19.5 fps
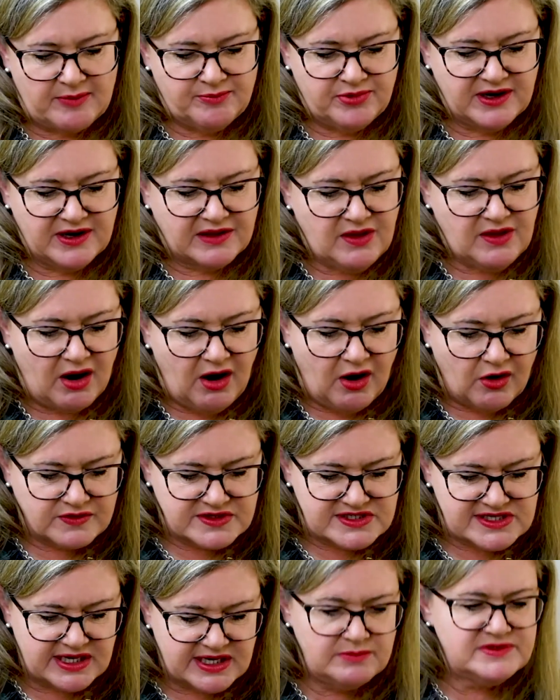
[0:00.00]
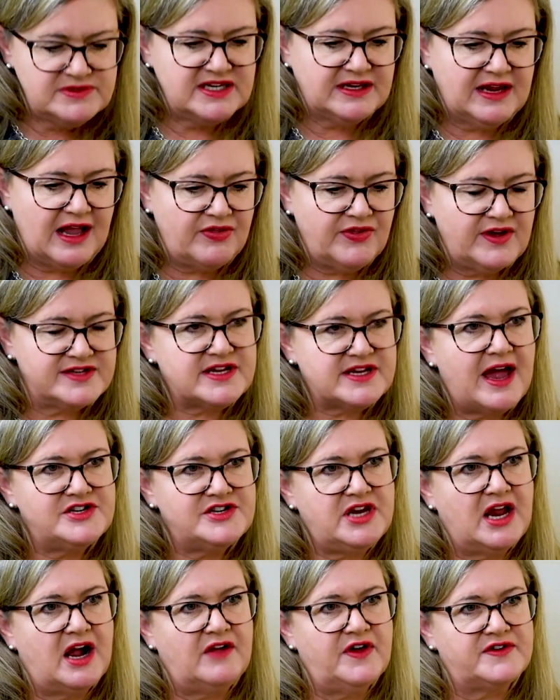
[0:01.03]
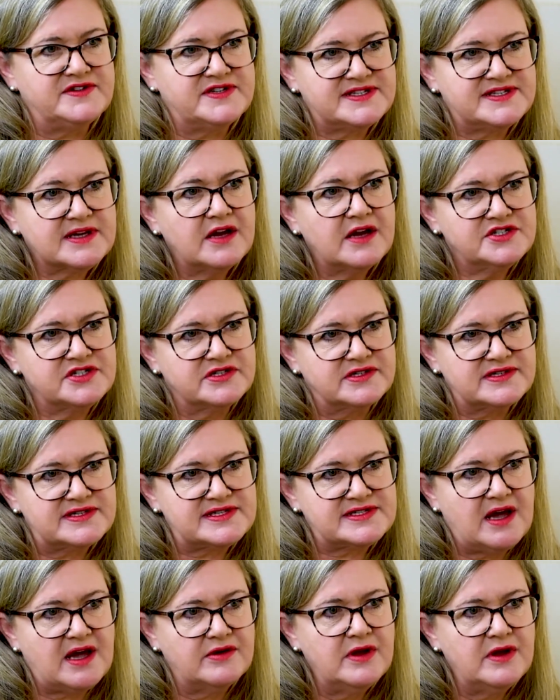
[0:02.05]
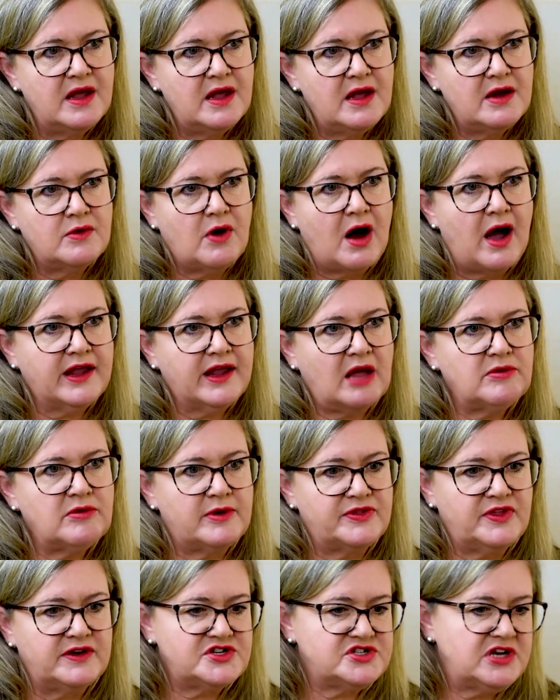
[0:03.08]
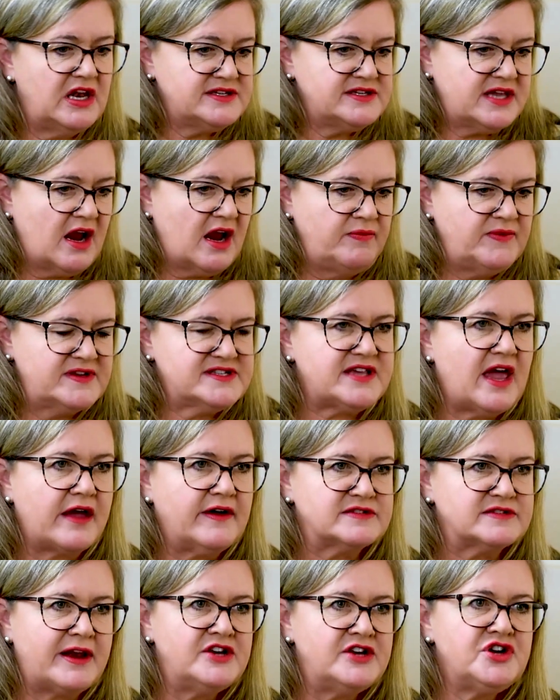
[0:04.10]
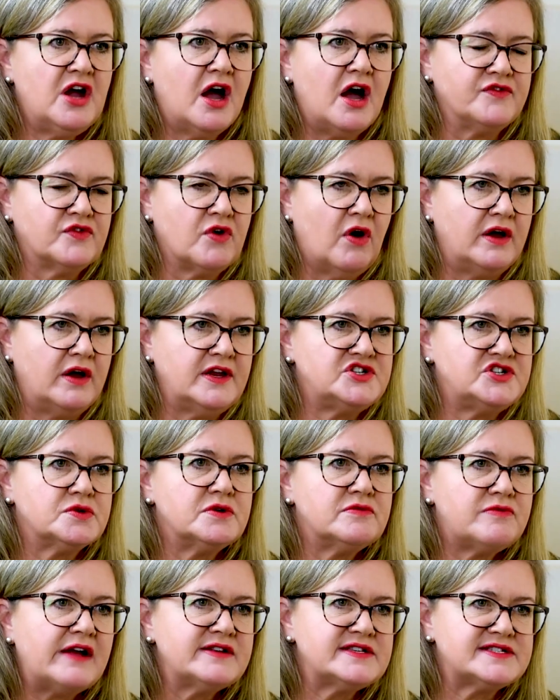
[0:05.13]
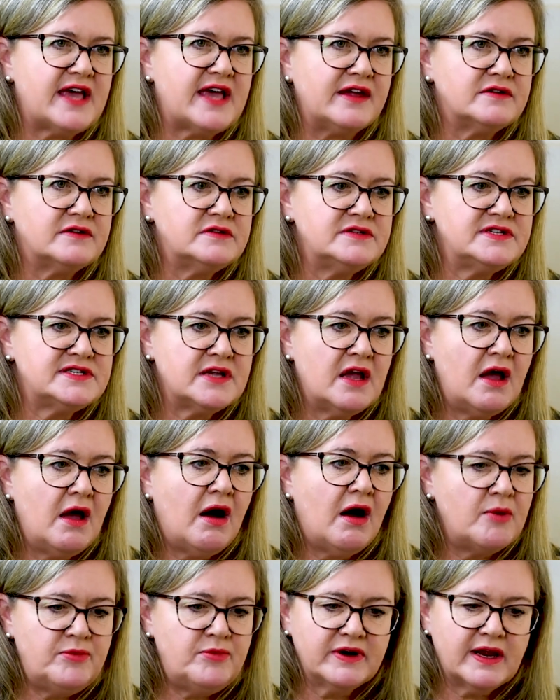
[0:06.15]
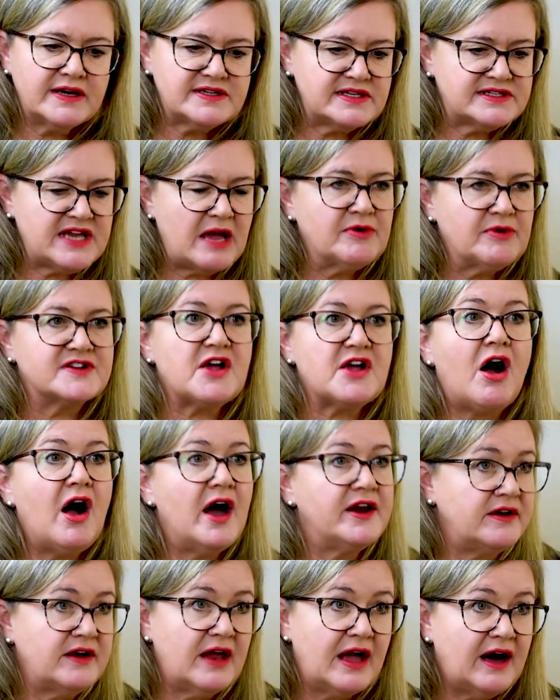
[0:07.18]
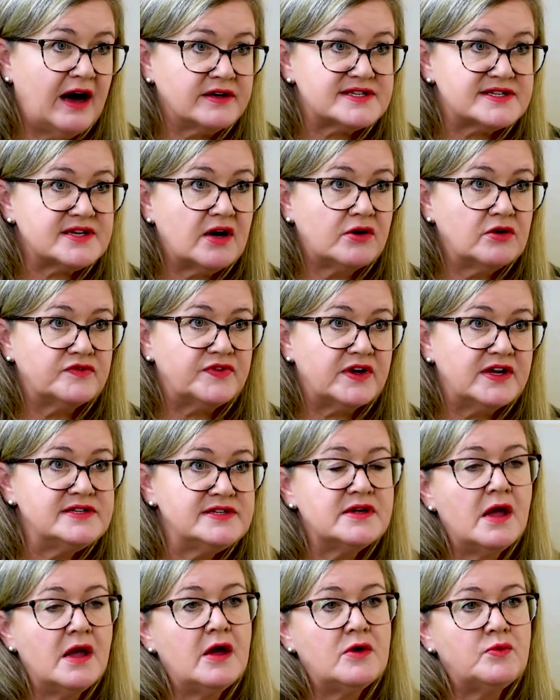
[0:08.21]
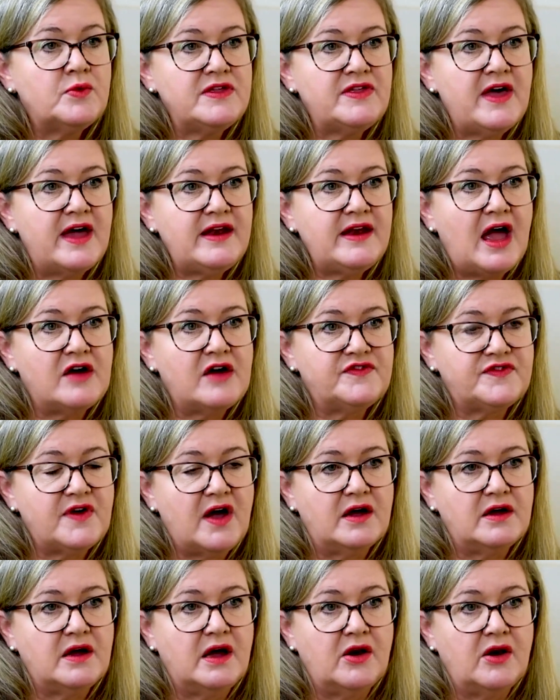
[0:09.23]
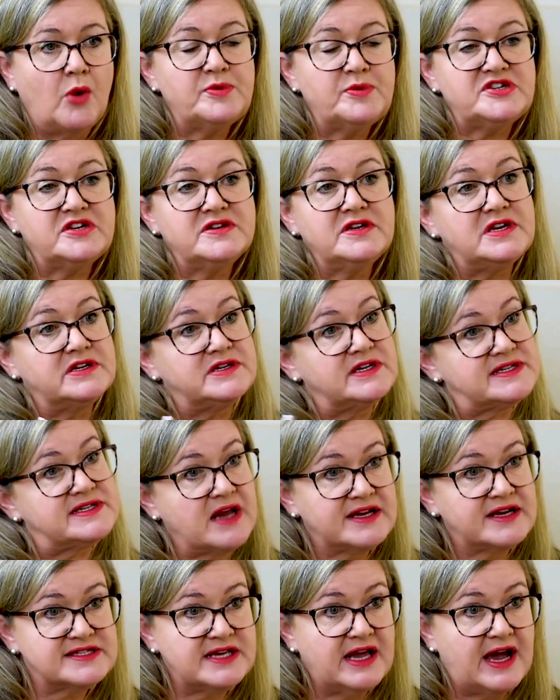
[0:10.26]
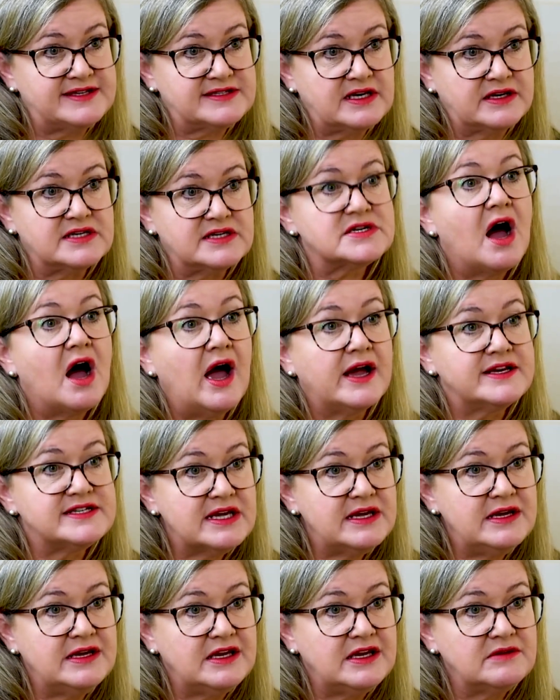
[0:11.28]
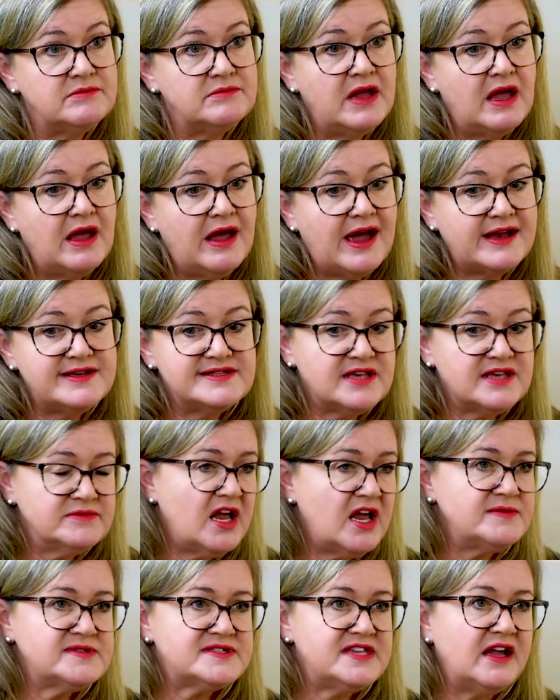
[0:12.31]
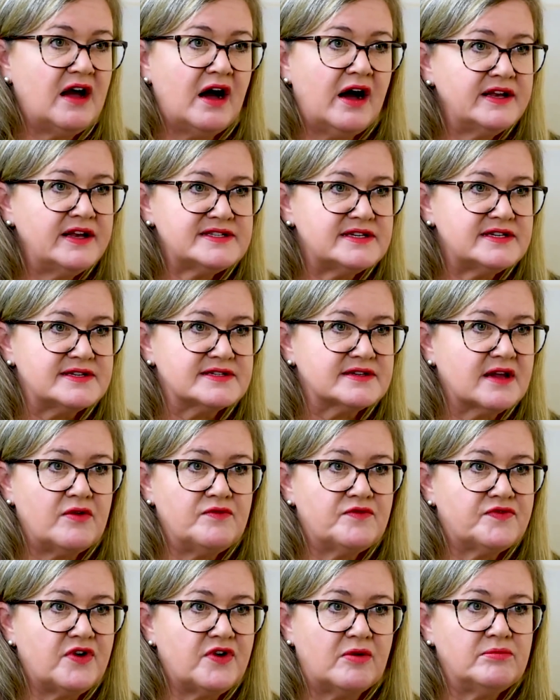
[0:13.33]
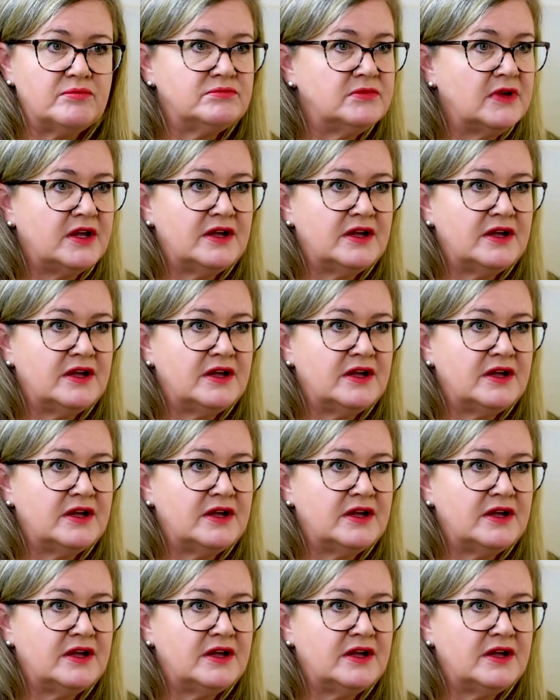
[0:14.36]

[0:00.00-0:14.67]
bringing the whole team together to actually have those discussions. So I come up with an issue, let's say I'm the sales manager, I've got an issue around sales, I bring it to the table because I don't know how to solve it. We then have an opportunity to discuss it as an entire team, and sometimes the answers come from